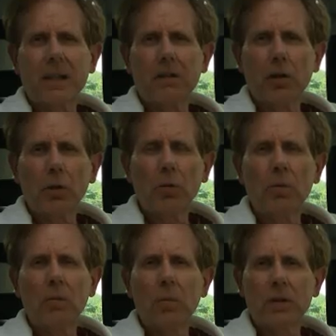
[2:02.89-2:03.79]
tell
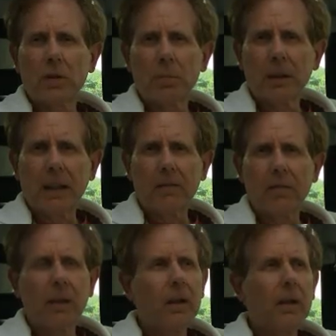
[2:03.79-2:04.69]
you what to believe,
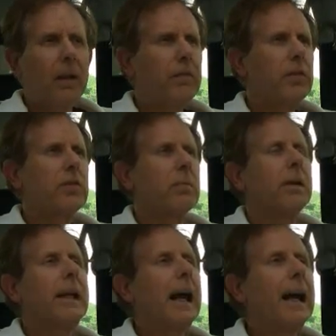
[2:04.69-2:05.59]
if there's
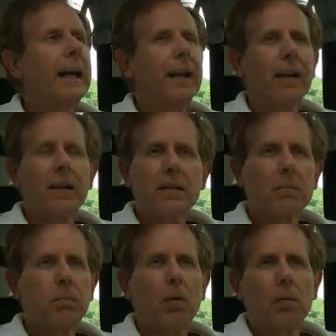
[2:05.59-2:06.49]
some guy on
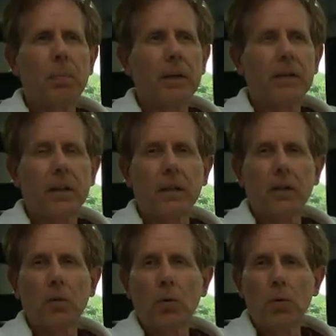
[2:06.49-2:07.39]
some pulpit telling
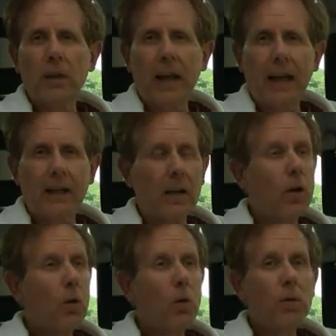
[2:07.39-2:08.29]
you who to hate,
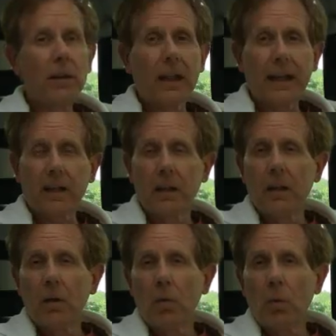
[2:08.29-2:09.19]
who to like,
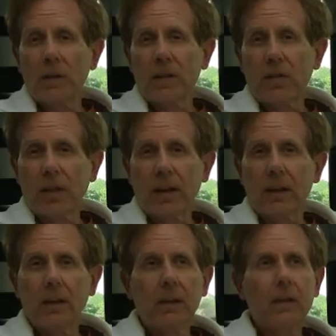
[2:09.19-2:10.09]
what to
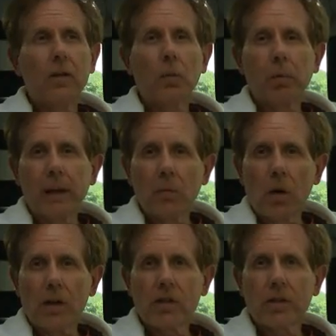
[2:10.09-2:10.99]
think, you're
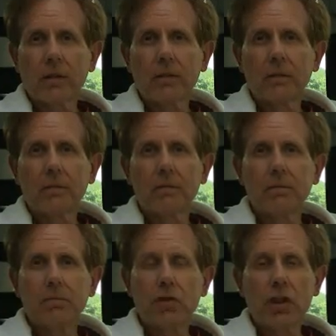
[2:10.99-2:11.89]
brainwashed.
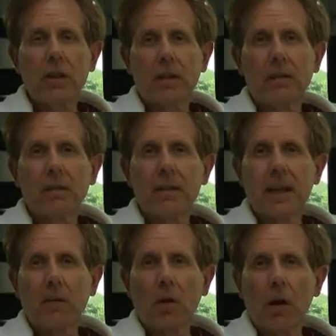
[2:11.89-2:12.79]
Gee, is
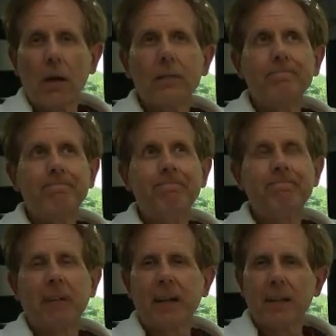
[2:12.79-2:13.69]
that
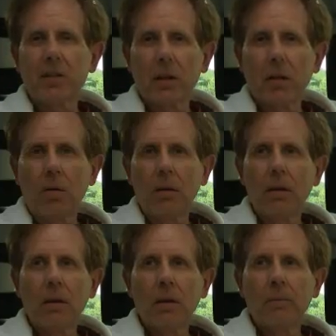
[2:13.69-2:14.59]
wrong? I think so.
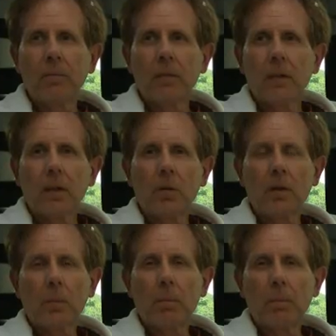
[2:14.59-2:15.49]
You know,
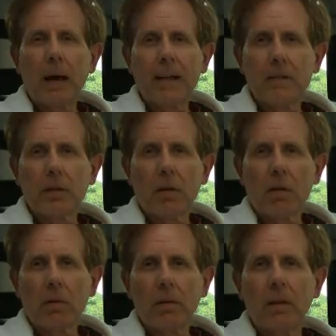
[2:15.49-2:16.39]
you have a mind of your
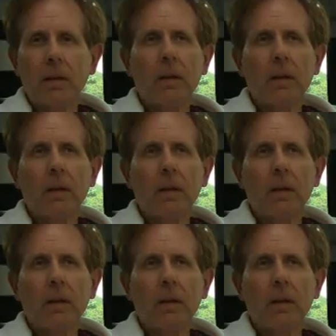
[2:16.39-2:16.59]
own.